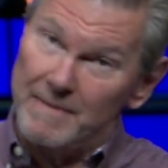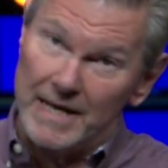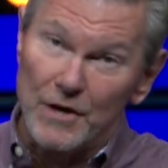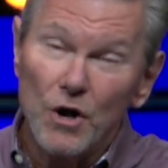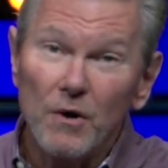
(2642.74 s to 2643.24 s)
may
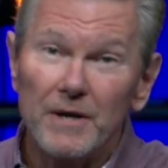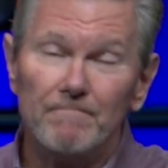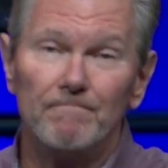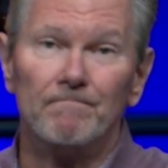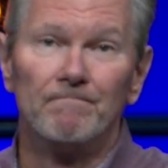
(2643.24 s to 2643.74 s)
not know it,
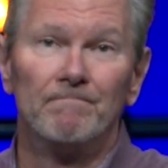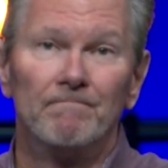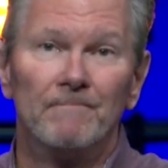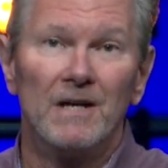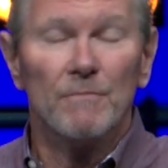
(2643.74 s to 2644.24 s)

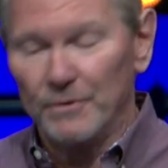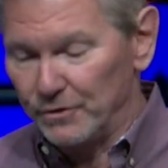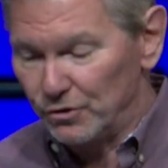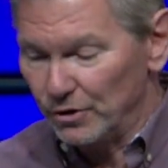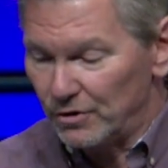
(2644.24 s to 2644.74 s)
but
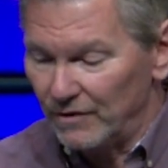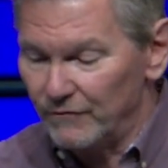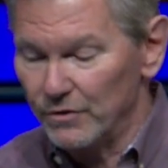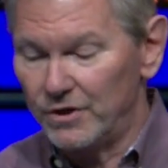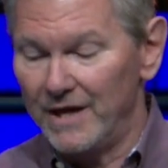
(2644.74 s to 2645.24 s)
they're searching
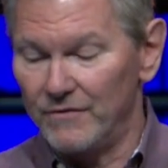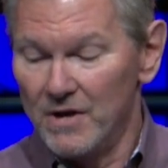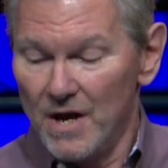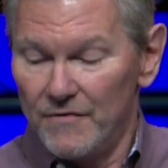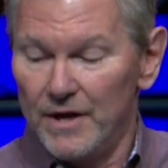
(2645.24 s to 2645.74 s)
for a Savior.
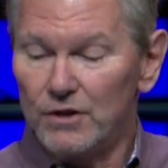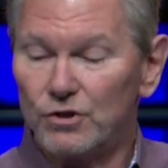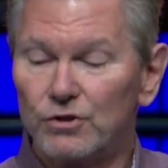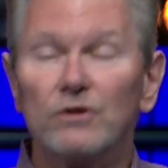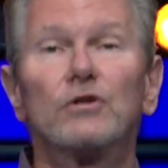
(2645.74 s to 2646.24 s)
They're
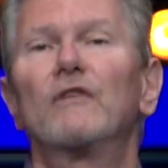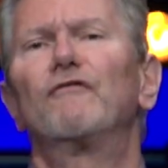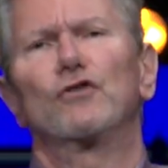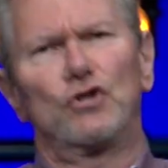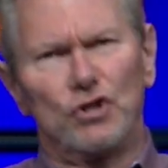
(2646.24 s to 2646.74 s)
searching
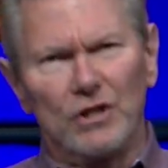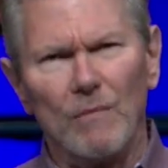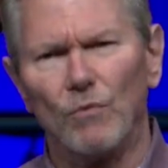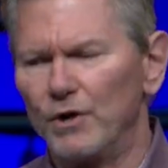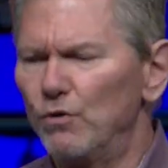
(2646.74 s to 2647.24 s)
for
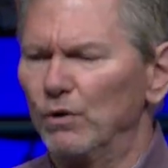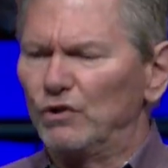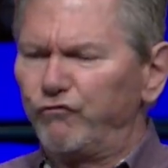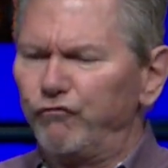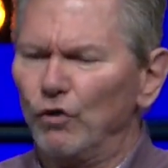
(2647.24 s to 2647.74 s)
someone who
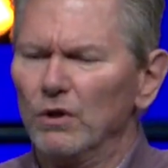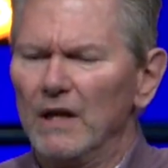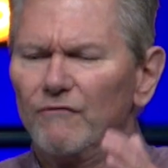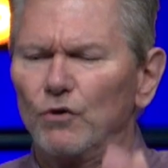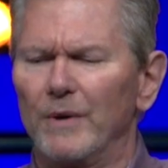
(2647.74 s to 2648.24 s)
is full
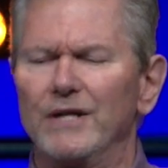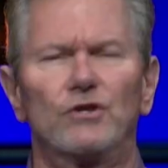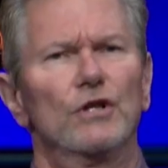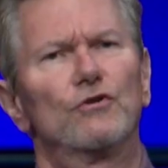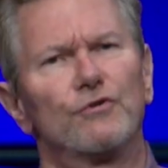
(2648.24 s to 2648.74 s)
of
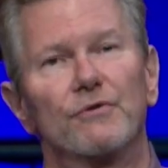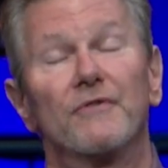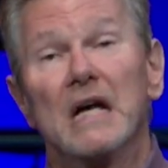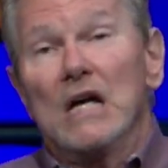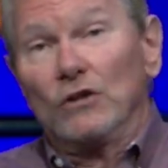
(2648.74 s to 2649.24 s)
grace and
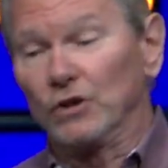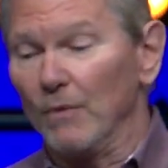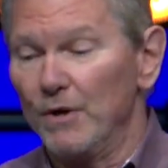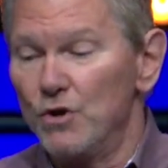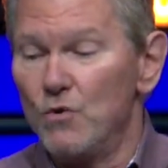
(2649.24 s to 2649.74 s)
truth,
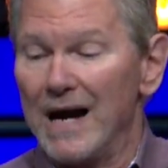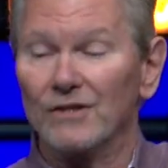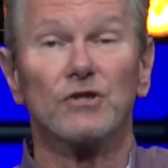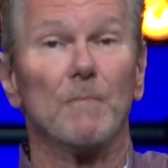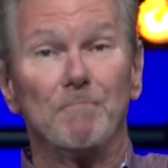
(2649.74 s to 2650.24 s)
someone who
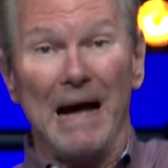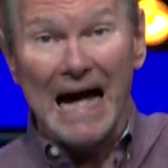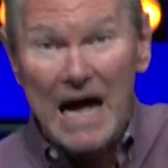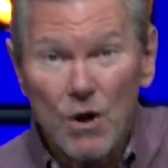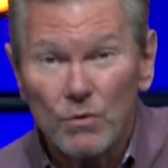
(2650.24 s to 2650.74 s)
has the
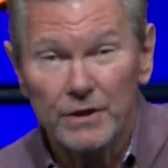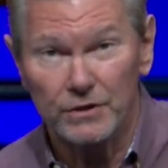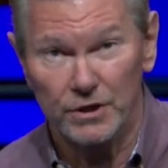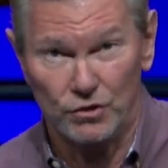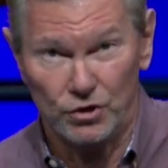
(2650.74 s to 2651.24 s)
power
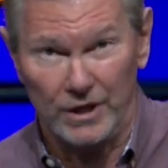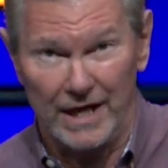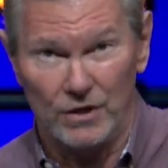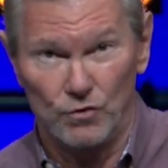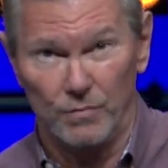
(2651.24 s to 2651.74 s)
to
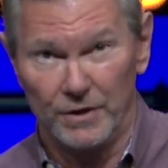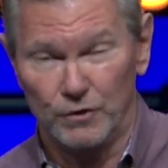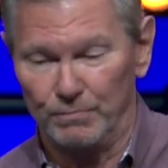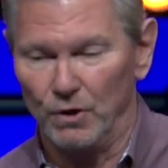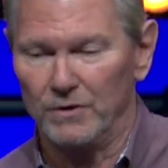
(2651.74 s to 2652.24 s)
change what
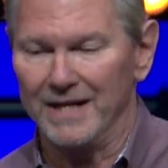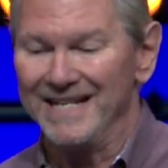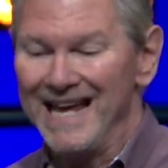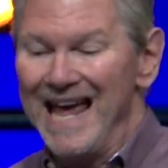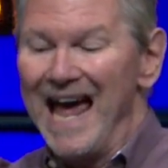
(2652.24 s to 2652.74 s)
is broken,
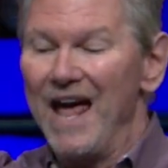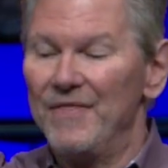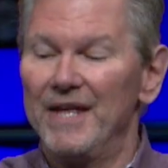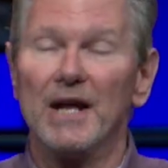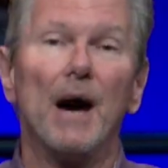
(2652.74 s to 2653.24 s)

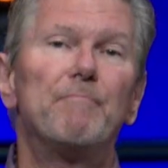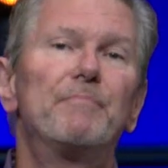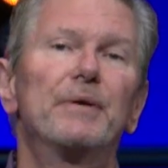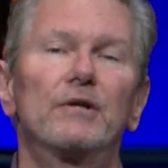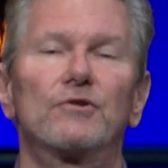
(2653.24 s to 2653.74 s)
and then a
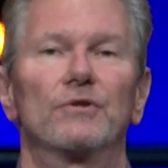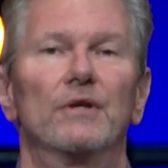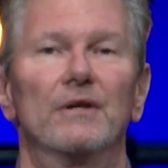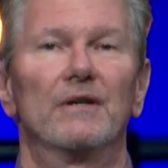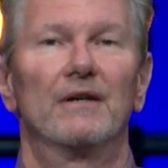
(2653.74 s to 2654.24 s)

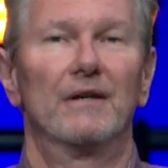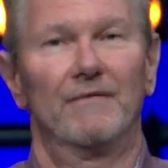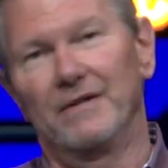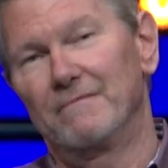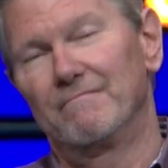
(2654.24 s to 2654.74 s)
picture
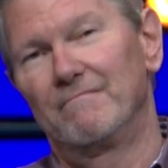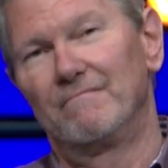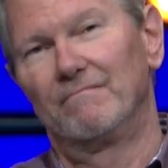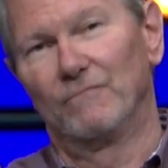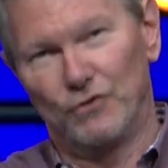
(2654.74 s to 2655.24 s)
of it
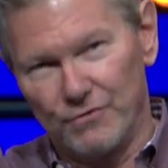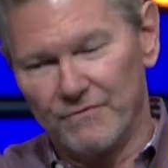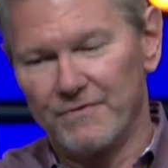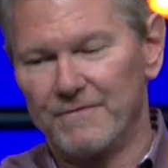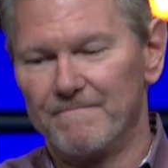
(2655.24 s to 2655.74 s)

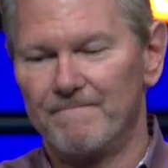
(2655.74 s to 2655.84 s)
truth.